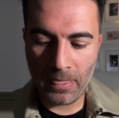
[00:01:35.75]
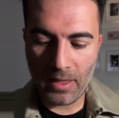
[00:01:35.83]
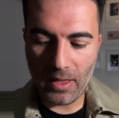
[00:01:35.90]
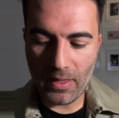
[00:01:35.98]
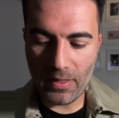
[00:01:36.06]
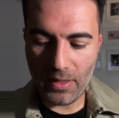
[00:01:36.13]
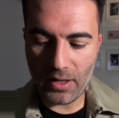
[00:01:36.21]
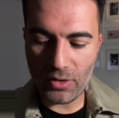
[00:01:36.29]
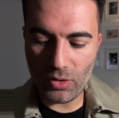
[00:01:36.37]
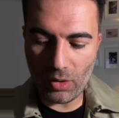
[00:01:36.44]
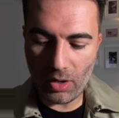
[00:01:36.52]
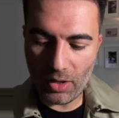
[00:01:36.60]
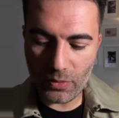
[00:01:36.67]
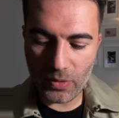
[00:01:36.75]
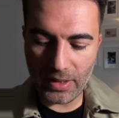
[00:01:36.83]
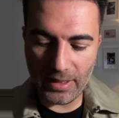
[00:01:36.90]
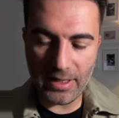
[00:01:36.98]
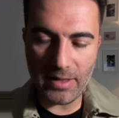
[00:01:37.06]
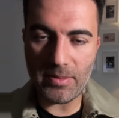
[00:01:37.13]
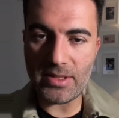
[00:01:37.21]
then you are really
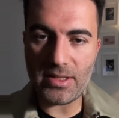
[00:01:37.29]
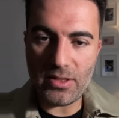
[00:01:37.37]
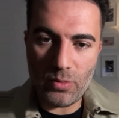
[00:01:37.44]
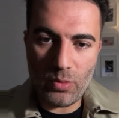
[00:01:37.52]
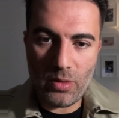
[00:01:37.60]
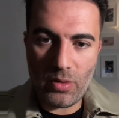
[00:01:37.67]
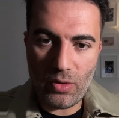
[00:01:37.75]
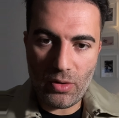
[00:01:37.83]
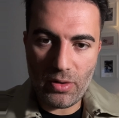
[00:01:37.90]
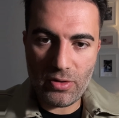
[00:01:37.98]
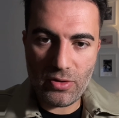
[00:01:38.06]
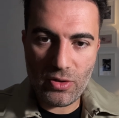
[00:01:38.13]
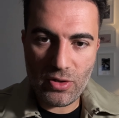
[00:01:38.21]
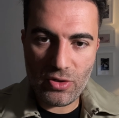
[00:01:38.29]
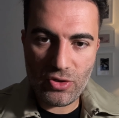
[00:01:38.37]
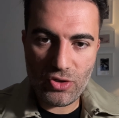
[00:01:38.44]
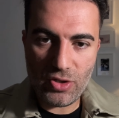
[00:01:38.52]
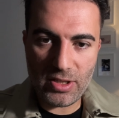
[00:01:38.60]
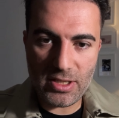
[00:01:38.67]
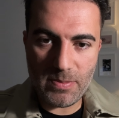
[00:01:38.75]
limited with your
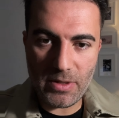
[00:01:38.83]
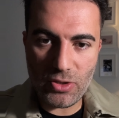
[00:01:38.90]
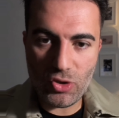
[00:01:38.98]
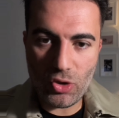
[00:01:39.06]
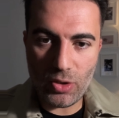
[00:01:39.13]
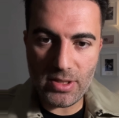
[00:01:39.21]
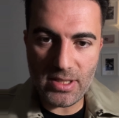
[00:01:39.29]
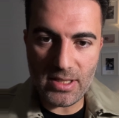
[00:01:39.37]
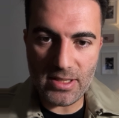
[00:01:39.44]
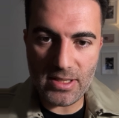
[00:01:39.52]
shutter speed choices.